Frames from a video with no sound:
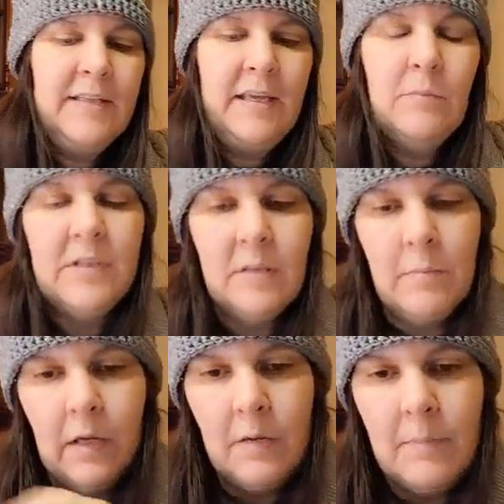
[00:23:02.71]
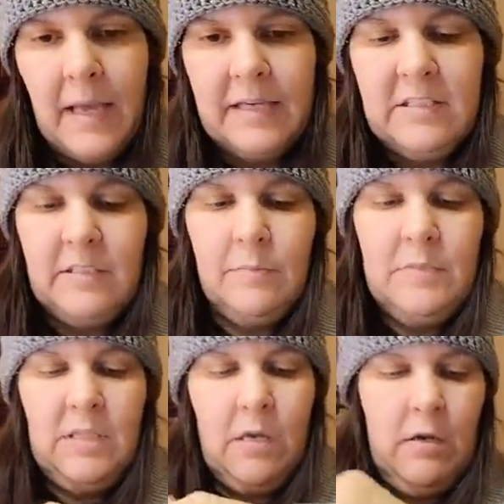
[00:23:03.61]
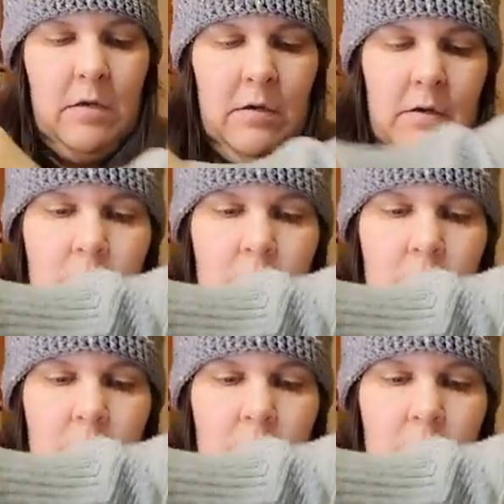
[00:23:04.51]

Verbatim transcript: came with the Mary Maxim's uh,